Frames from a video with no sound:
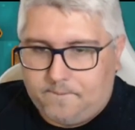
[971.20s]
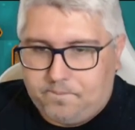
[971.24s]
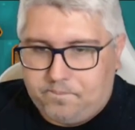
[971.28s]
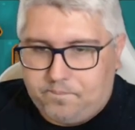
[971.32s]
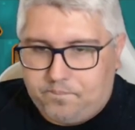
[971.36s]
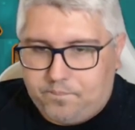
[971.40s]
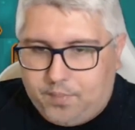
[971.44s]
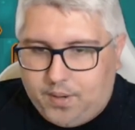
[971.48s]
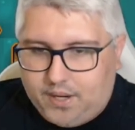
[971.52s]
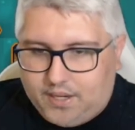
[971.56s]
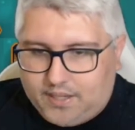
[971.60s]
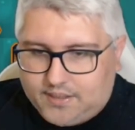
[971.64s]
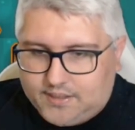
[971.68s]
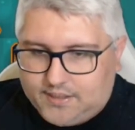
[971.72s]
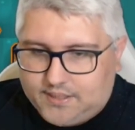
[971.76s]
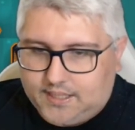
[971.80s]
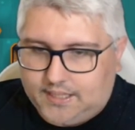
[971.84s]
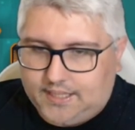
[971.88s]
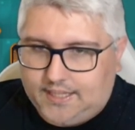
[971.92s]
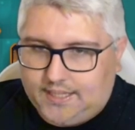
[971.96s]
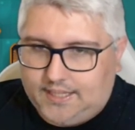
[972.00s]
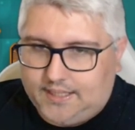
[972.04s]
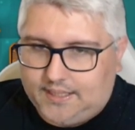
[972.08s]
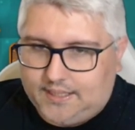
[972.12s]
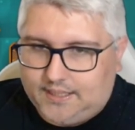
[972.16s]
but
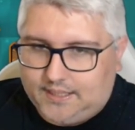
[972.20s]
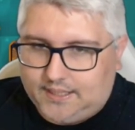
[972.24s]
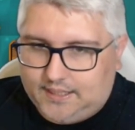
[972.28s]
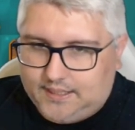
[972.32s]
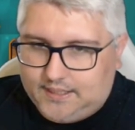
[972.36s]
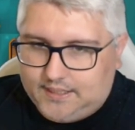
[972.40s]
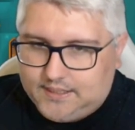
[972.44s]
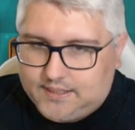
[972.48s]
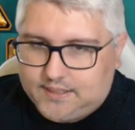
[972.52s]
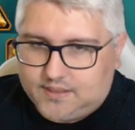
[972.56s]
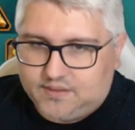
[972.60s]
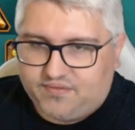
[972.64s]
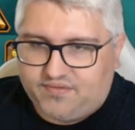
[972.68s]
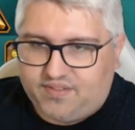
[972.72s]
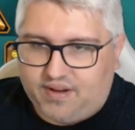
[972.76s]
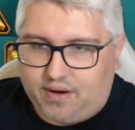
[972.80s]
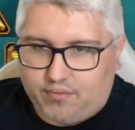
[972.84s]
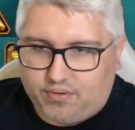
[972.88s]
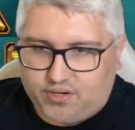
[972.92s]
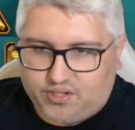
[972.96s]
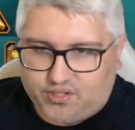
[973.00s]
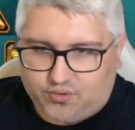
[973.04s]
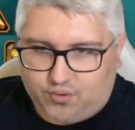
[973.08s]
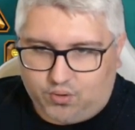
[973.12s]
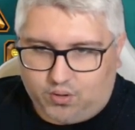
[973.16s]
it is
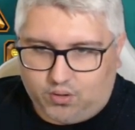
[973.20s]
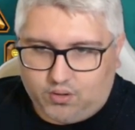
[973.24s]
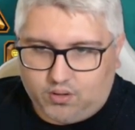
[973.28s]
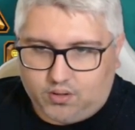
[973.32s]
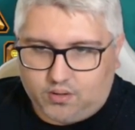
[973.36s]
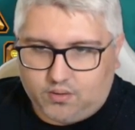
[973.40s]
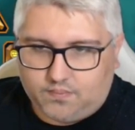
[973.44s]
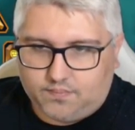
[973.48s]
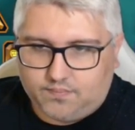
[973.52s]
very strong.